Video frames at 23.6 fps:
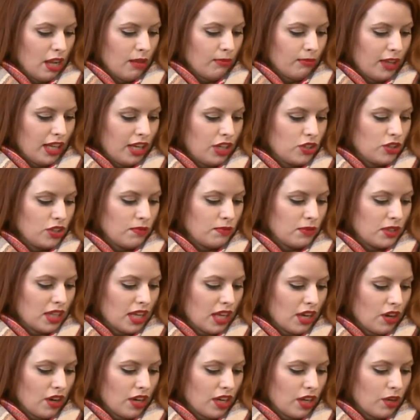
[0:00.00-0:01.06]
Plan a trip to the
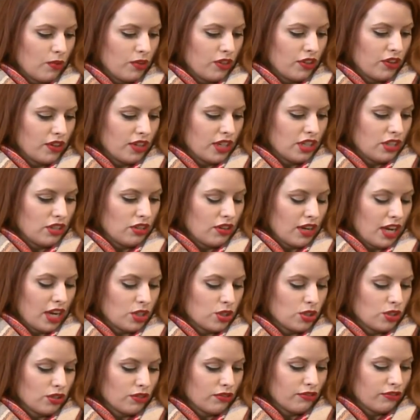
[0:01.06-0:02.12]
Antarctic with your
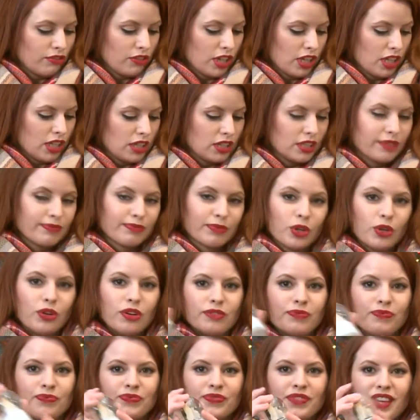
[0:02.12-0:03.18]
international friends. Cool.
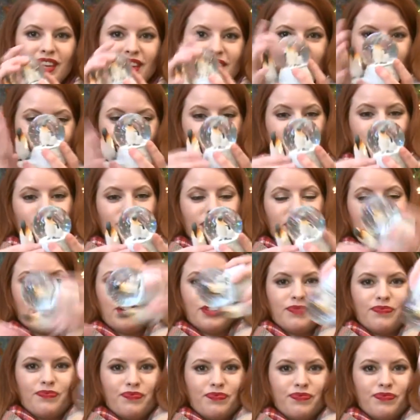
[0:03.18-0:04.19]
That's really cute.